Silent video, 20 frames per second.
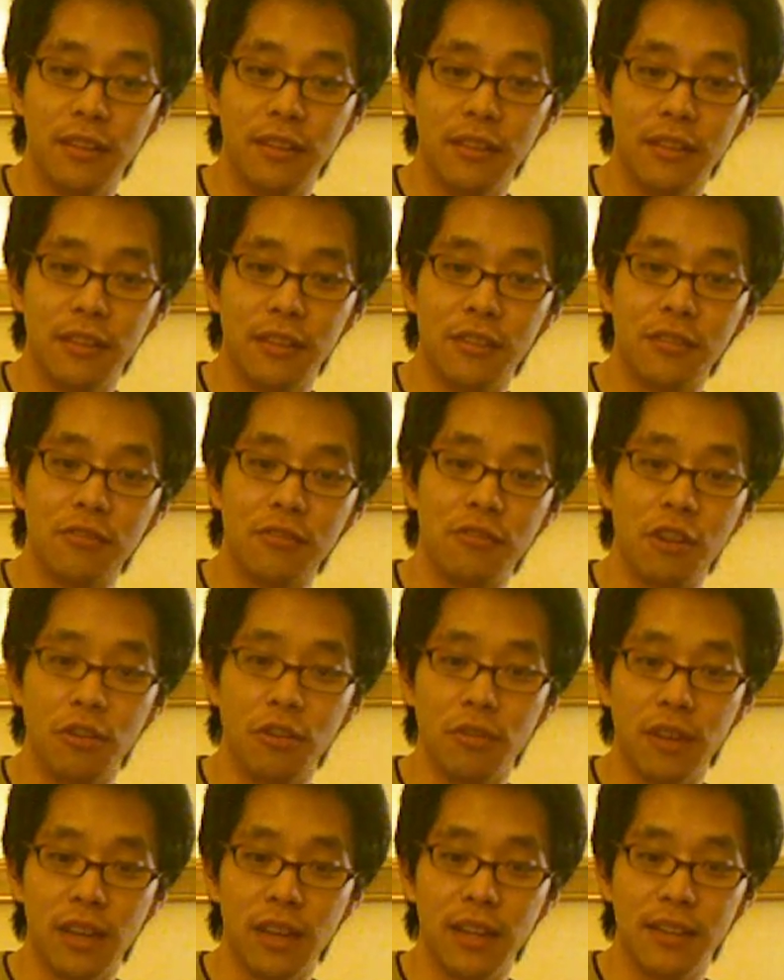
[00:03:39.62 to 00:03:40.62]
the
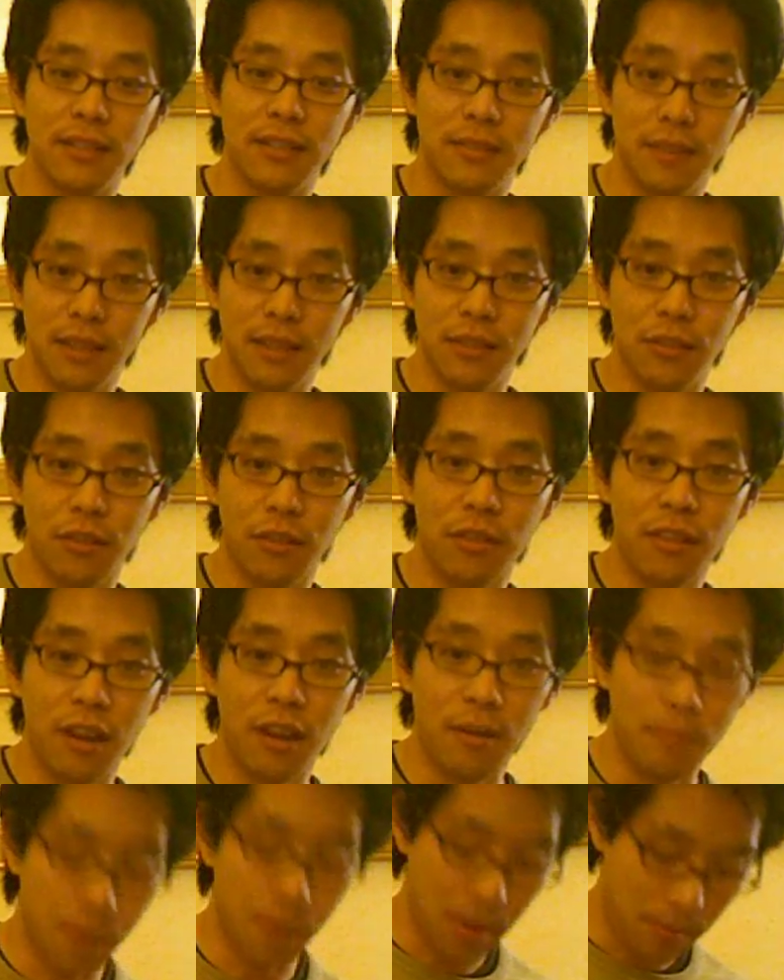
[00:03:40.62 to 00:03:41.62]
stroke is your
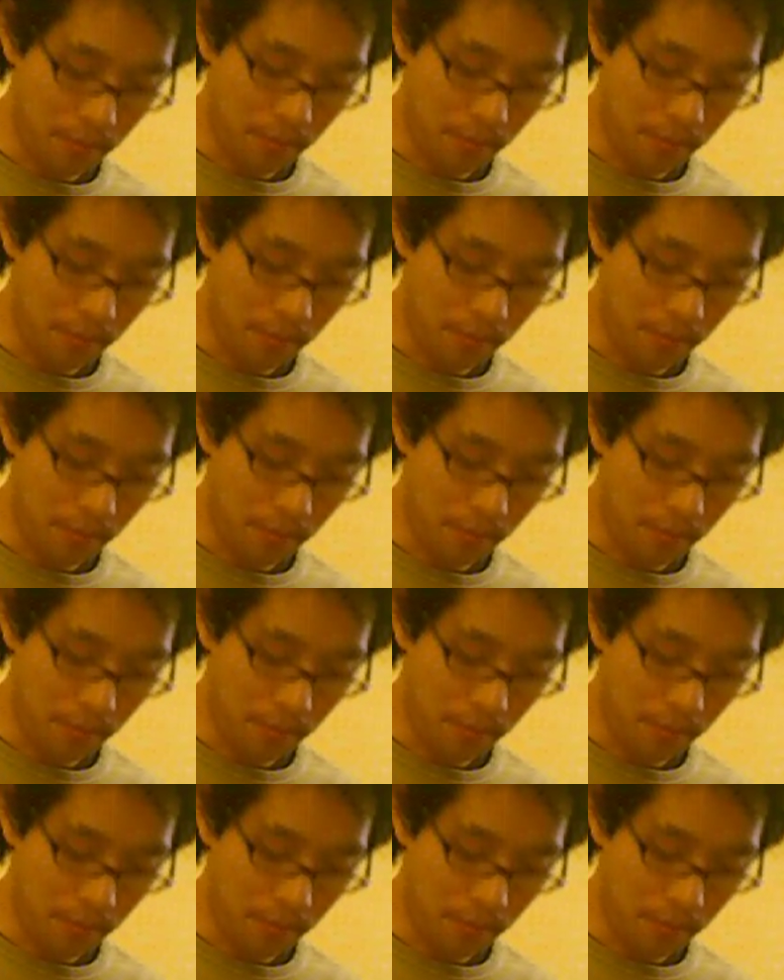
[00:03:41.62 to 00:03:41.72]
thumb